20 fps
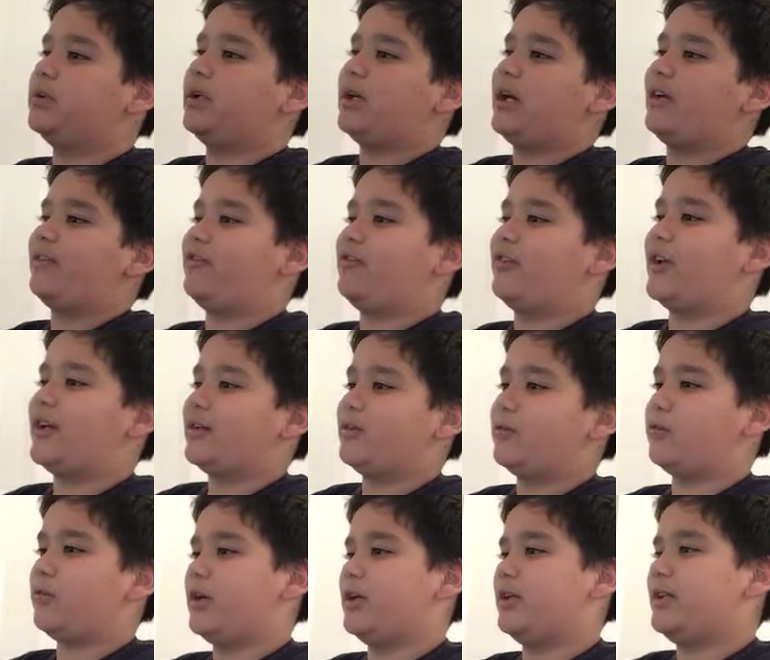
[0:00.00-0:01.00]
I think,
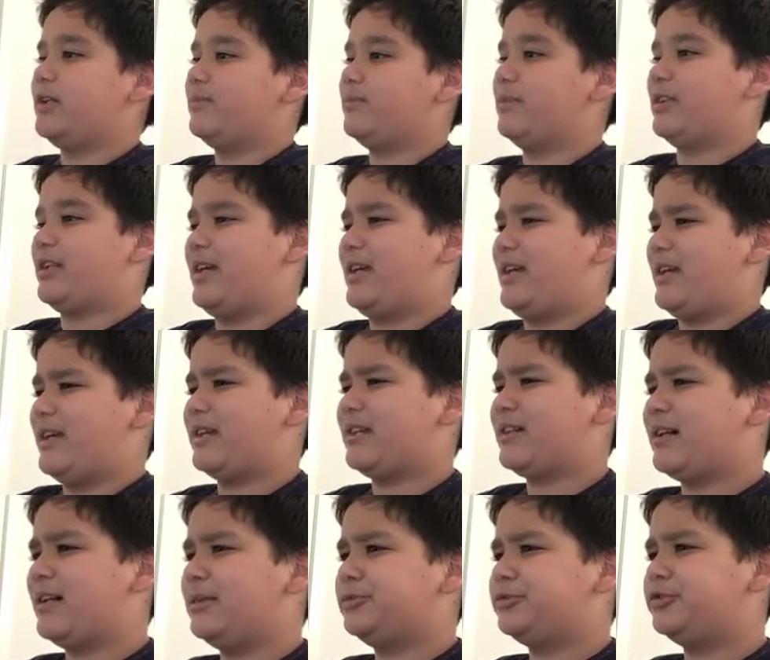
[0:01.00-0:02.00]
want him in
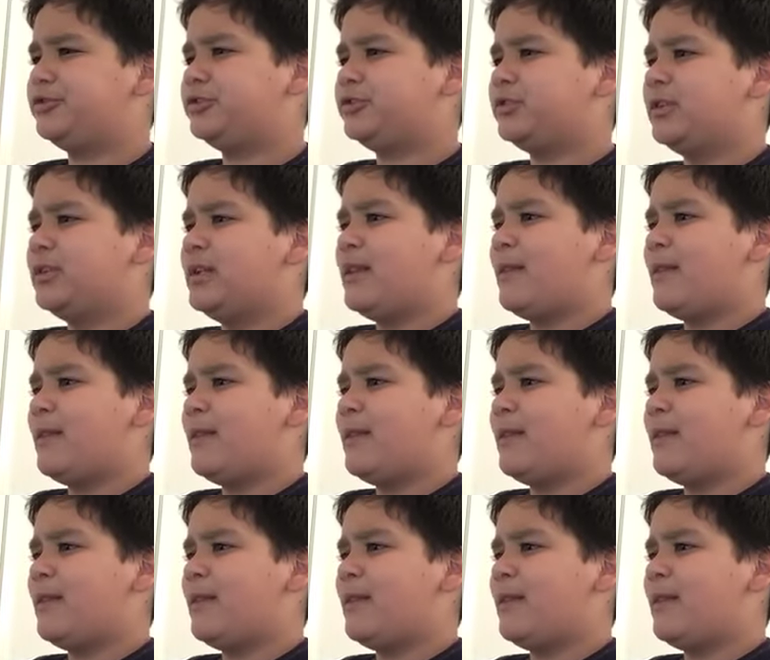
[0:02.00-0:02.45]
handcuffs.